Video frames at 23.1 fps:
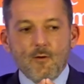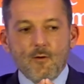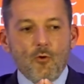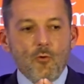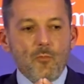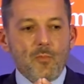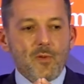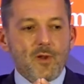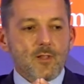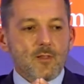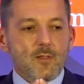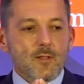
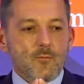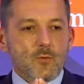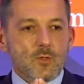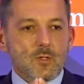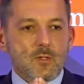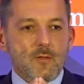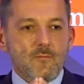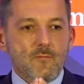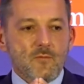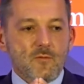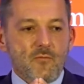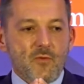operating
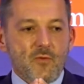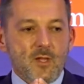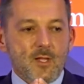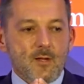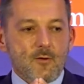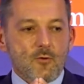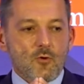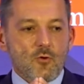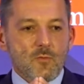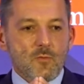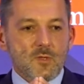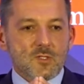within free
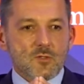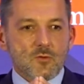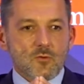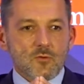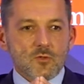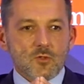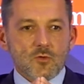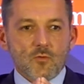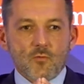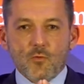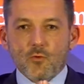economic zones.